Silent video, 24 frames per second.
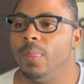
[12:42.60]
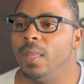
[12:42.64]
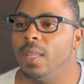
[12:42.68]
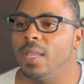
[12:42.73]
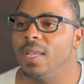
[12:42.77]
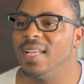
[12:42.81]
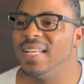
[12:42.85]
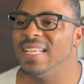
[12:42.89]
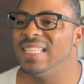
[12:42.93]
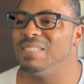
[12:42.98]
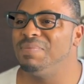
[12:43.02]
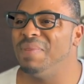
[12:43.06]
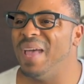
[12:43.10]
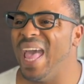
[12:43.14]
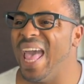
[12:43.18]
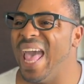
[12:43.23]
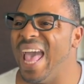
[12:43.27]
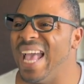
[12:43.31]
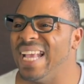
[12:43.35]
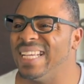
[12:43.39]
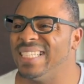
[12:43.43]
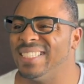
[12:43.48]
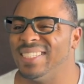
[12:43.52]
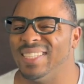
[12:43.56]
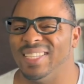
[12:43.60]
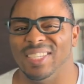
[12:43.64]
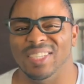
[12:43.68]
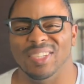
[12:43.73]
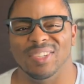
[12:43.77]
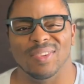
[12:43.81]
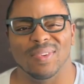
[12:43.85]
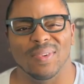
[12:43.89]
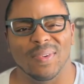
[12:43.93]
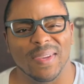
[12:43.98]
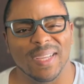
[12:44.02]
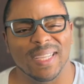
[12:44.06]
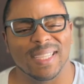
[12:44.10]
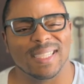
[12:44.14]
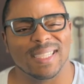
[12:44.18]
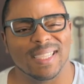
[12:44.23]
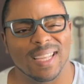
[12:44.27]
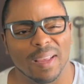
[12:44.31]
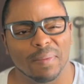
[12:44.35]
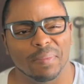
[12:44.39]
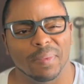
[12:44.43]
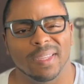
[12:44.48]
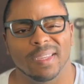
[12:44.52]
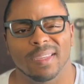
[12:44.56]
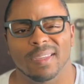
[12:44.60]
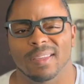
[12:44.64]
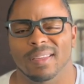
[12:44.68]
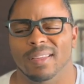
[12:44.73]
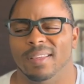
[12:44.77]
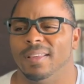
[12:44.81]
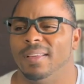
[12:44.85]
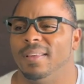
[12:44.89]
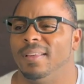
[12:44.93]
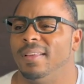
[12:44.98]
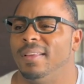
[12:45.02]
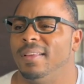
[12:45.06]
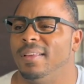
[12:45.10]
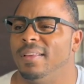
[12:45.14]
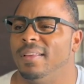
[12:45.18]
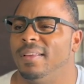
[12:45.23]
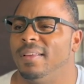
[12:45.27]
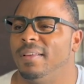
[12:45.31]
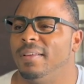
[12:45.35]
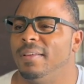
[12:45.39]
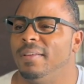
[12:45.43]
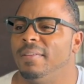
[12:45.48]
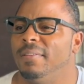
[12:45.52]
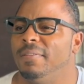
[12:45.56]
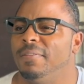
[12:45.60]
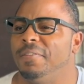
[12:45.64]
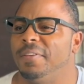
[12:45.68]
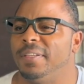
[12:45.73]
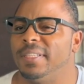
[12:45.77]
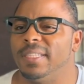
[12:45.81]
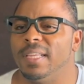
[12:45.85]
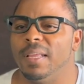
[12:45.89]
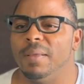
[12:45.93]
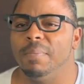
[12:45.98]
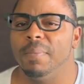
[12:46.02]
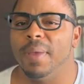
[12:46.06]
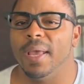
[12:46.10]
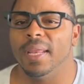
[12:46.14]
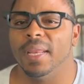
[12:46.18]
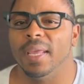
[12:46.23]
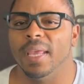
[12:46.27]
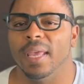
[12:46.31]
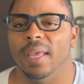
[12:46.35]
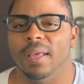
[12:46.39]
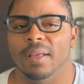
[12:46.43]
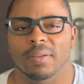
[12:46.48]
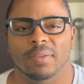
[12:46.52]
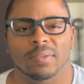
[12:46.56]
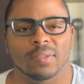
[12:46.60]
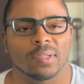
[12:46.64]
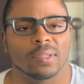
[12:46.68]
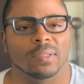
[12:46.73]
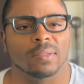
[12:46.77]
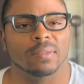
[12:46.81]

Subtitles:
is by actually doing something for somebody else.